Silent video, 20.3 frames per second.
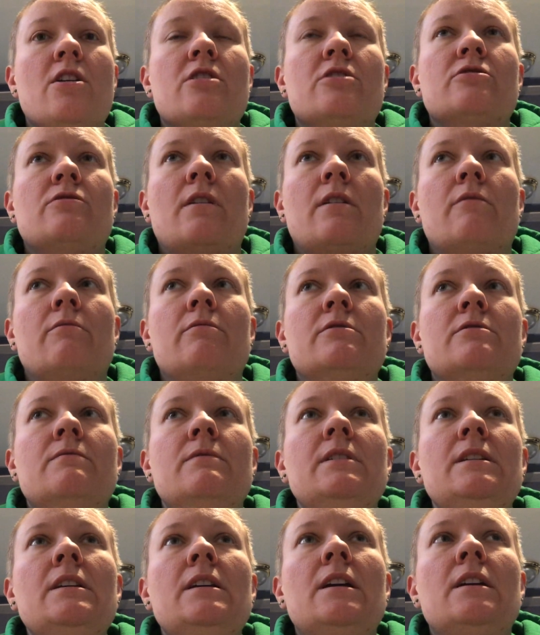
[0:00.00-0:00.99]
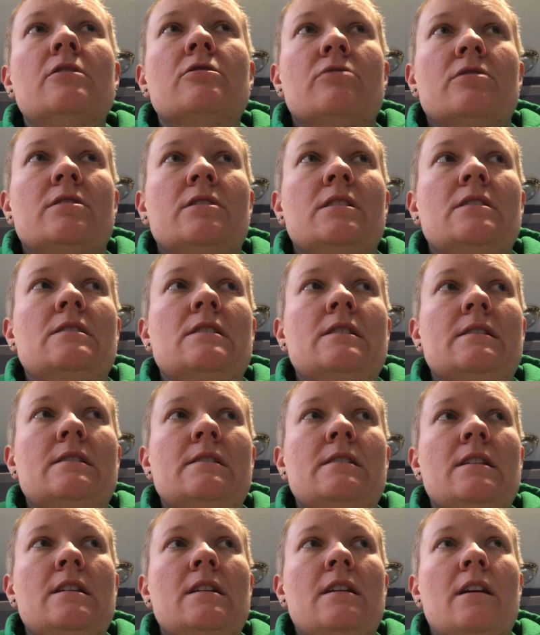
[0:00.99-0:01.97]
So I was really interested to
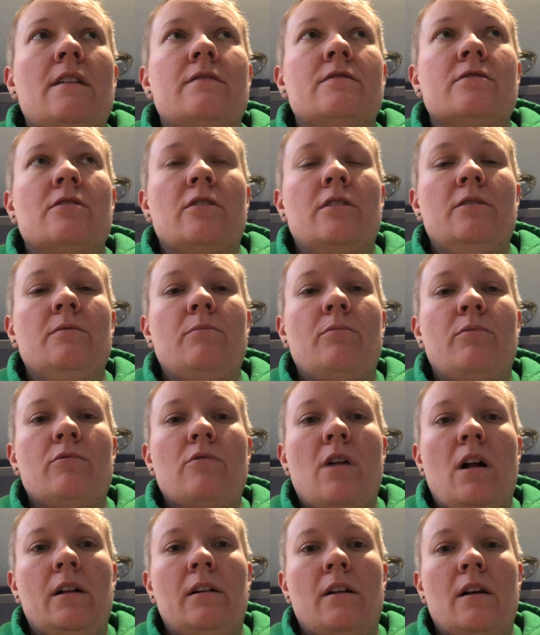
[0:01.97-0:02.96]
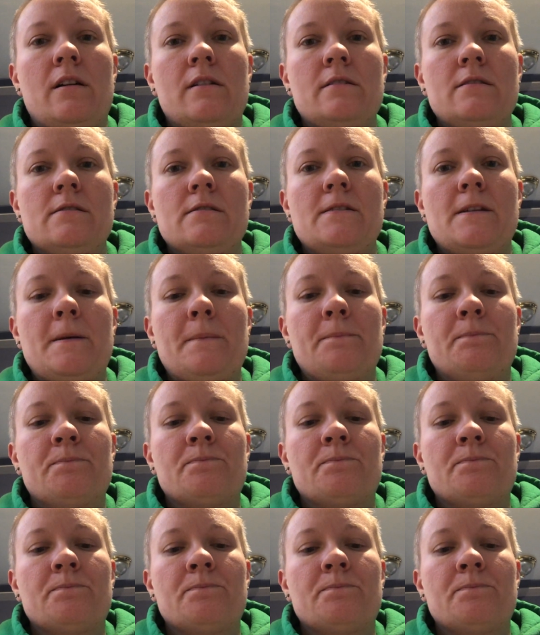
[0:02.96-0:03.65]
see if certain products